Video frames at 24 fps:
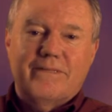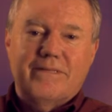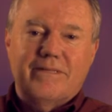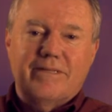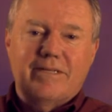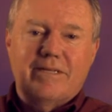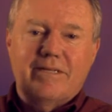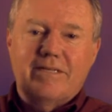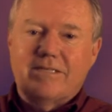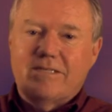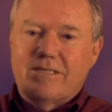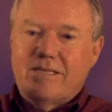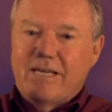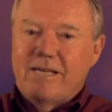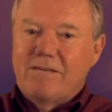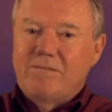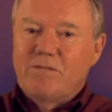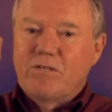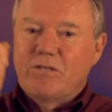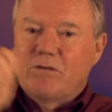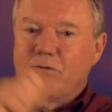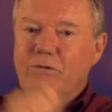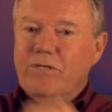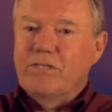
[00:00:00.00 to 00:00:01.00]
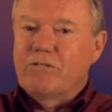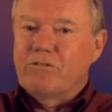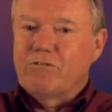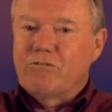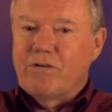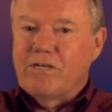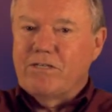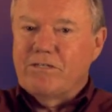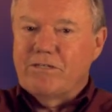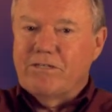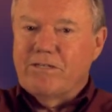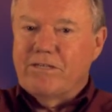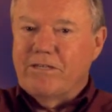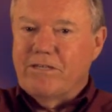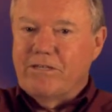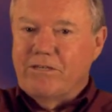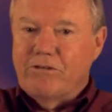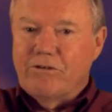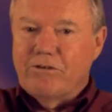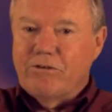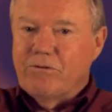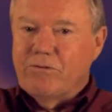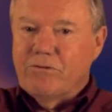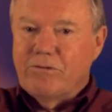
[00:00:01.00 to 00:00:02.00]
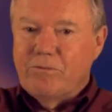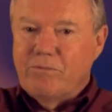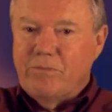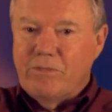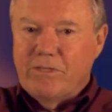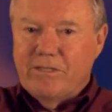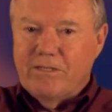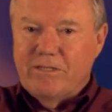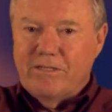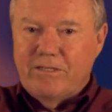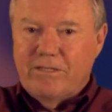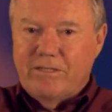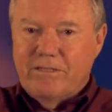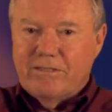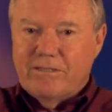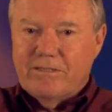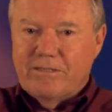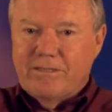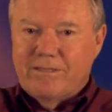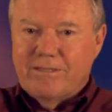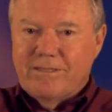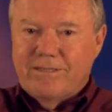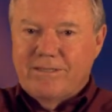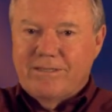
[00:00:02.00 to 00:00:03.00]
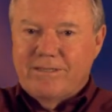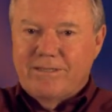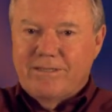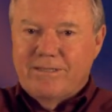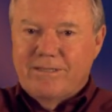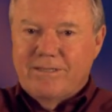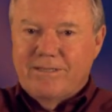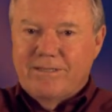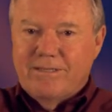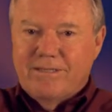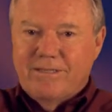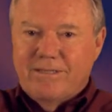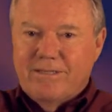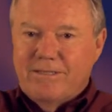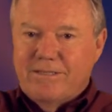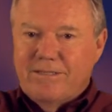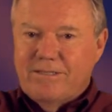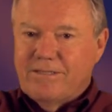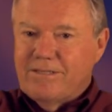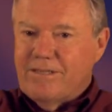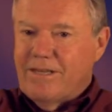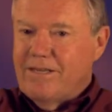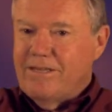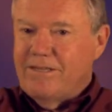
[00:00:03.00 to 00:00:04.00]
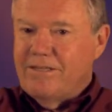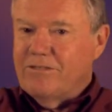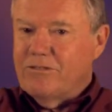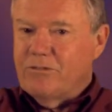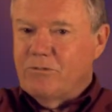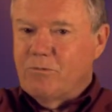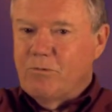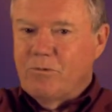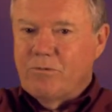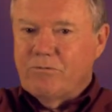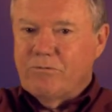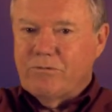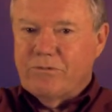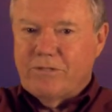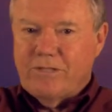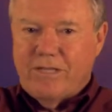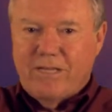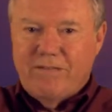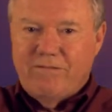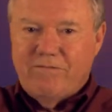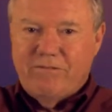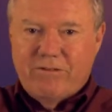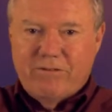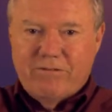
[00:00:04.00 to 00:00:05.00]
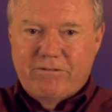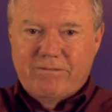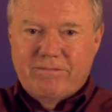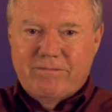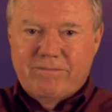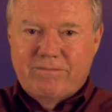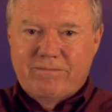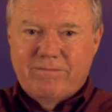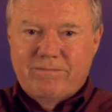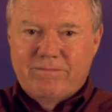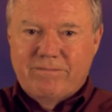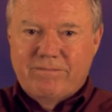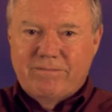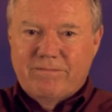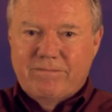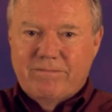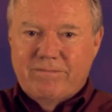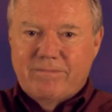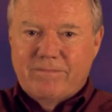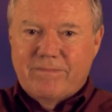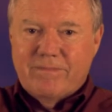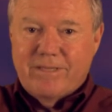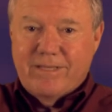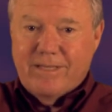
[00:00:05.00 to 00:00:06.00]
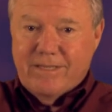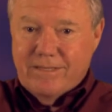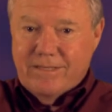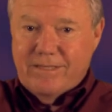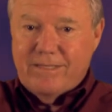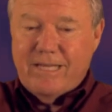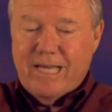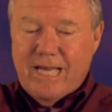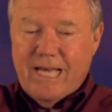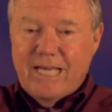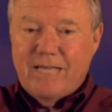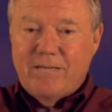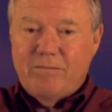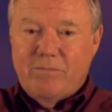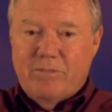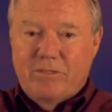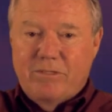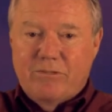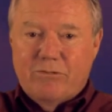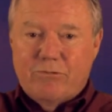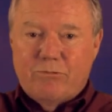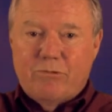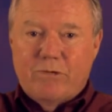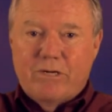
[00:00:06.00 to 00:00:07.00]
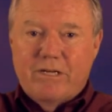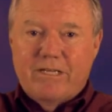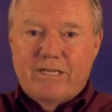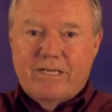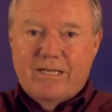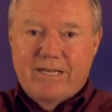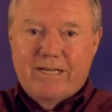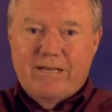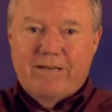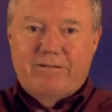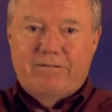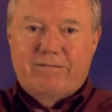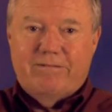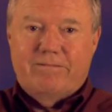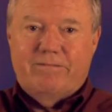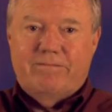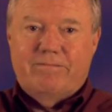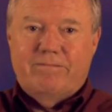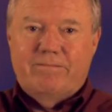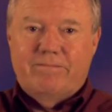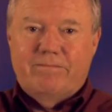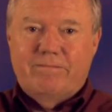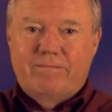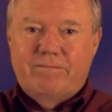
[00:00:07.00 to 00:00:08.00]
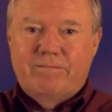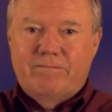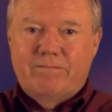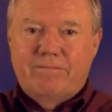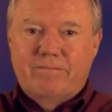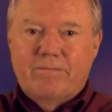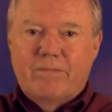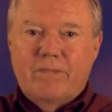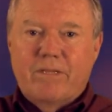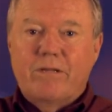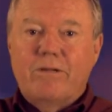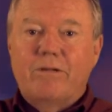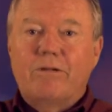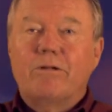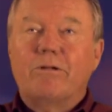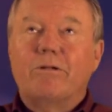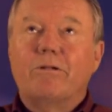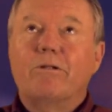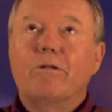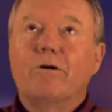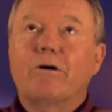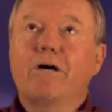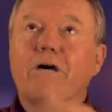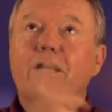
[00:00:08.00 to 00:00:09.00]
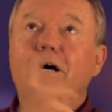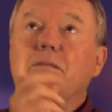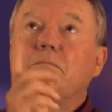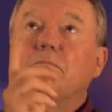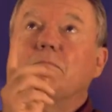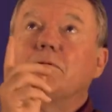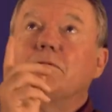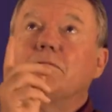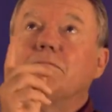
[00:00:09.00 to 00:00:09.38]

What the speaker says: It's time to quit trusting in your own abilities. Science won't save you, and time is running out. Look up.